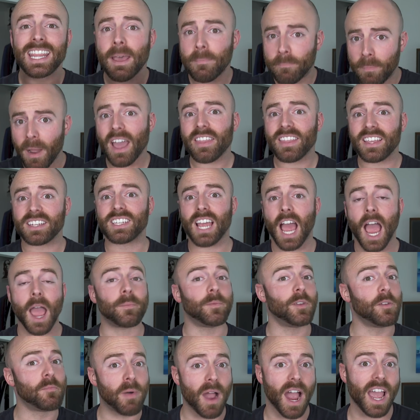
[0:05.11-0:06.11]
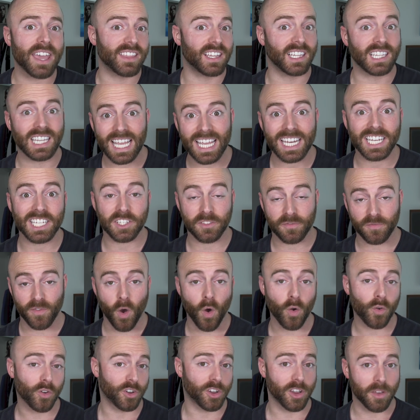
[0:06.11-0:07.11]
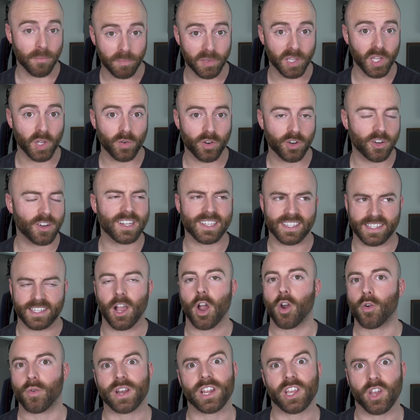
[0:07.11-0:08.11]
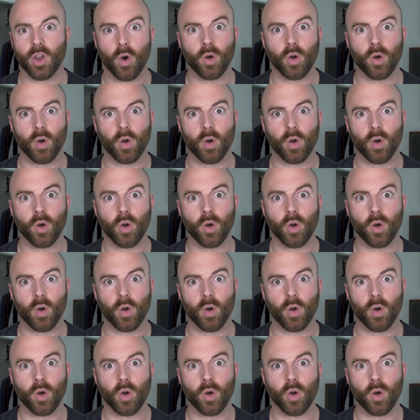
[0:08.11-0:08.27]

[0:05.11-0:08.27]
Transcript: that by the time you buy the latest phone or computer, it's already